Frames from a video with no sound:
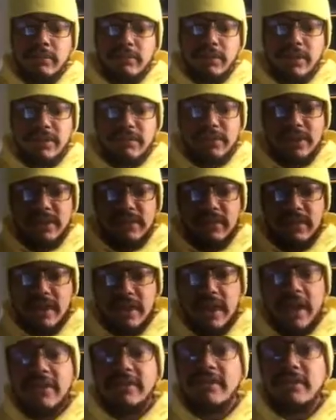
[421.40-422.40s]
must be
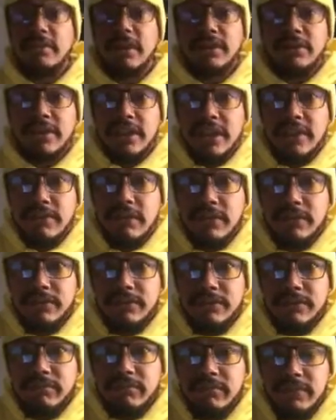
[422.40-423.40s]
seen as the most evil.
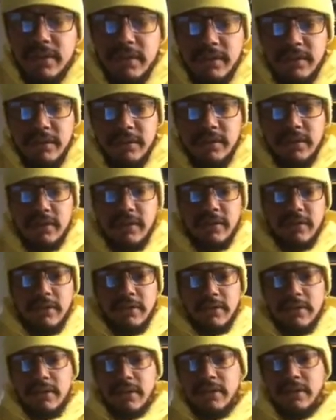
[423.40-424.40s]

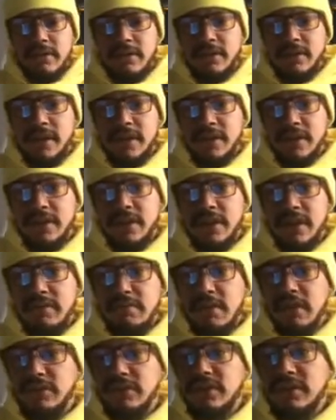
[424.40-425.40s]
The, the, the
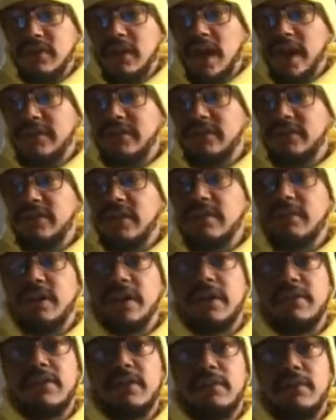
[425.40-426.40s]
most nice
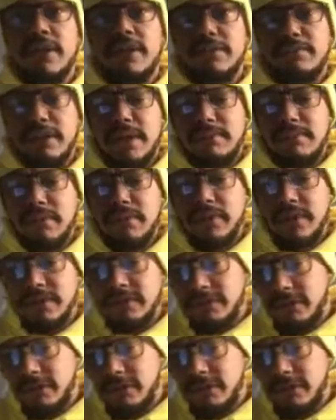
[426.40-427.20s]
seeming of the rich people is